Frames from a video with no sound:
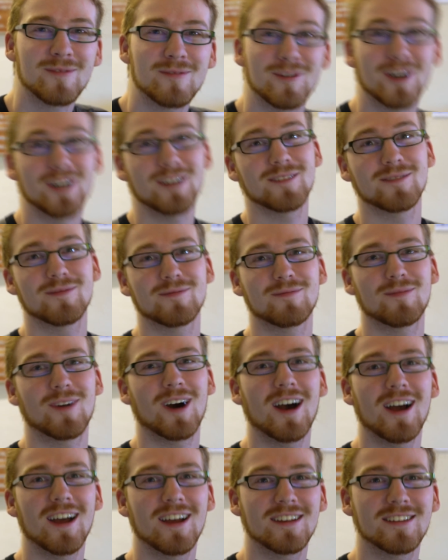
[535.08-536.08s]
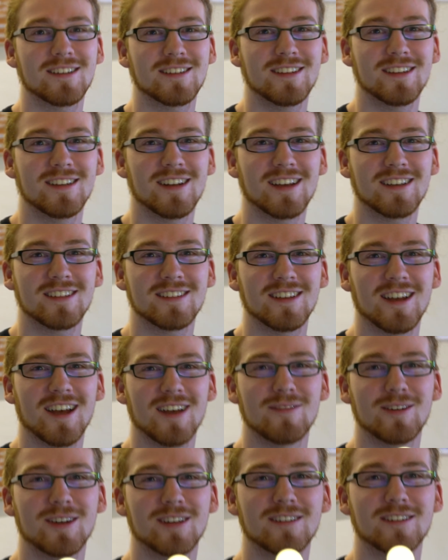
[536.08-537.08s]
Well, bye, see you next
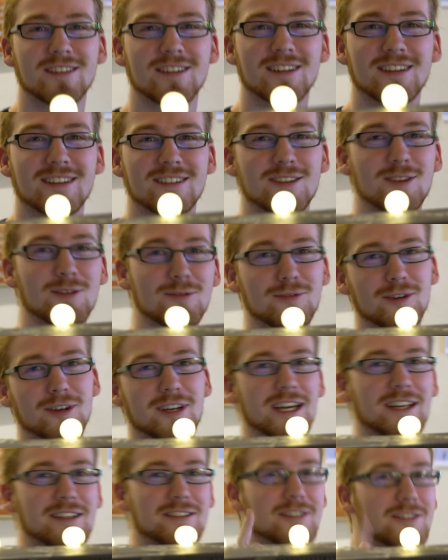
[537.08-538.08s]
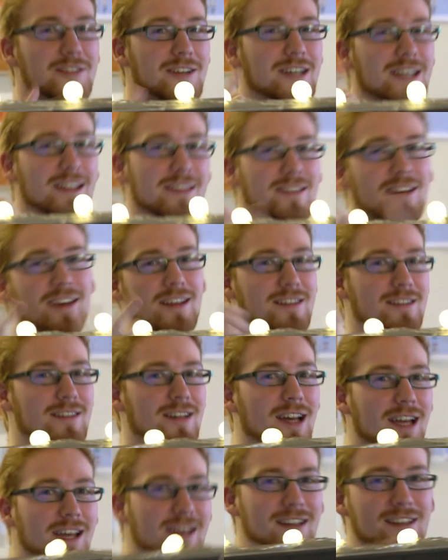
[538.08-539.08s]
time, and don't forget to hit that
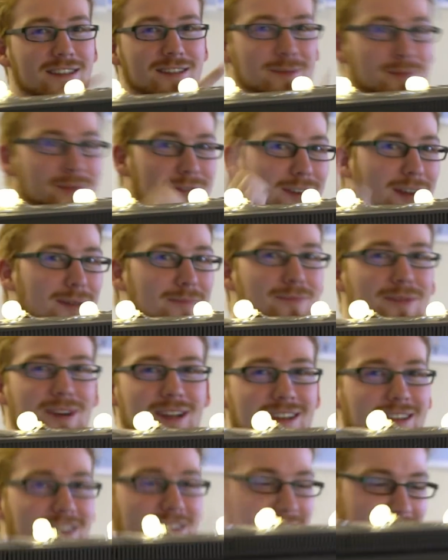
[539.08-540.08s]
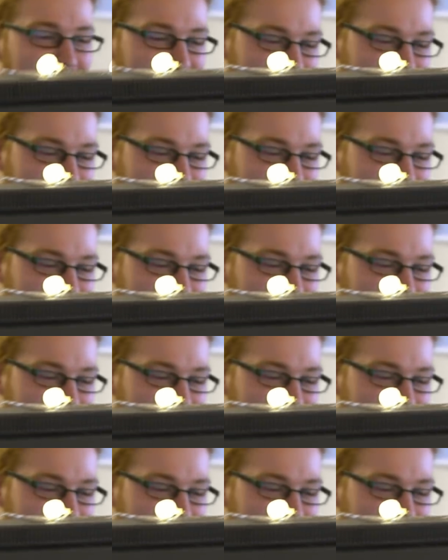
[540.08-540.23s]
like and subscribe button